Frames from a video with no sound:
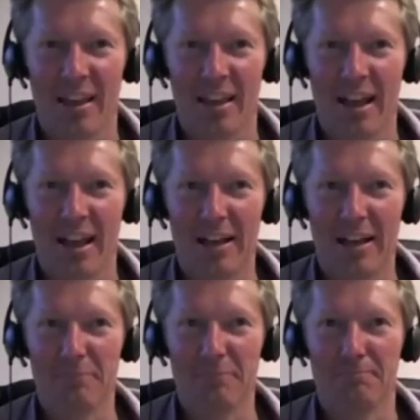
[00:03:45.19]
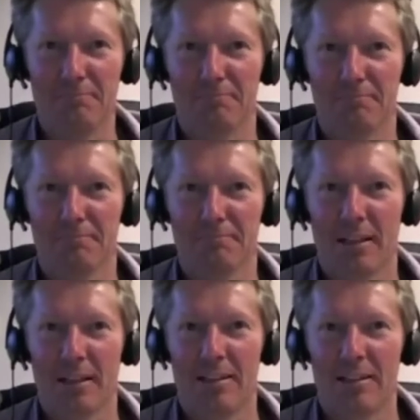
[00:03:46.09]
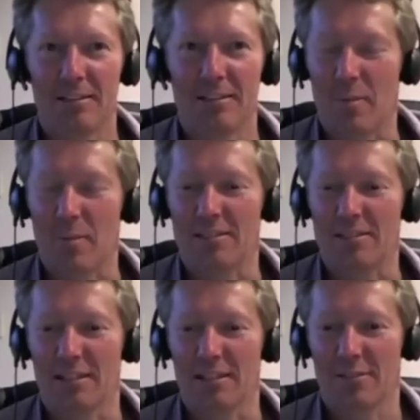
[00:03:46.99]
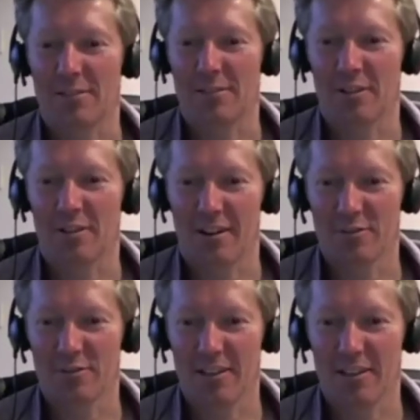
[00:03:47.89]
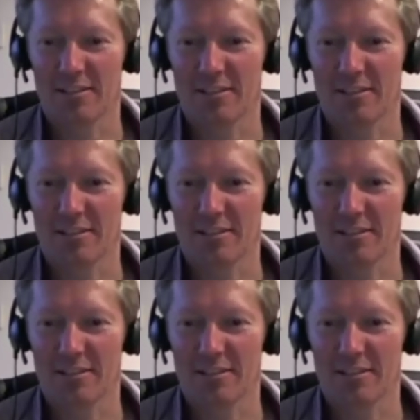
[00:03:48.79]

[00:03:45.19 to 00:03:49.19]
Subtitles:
Um, so basically left to our own devices.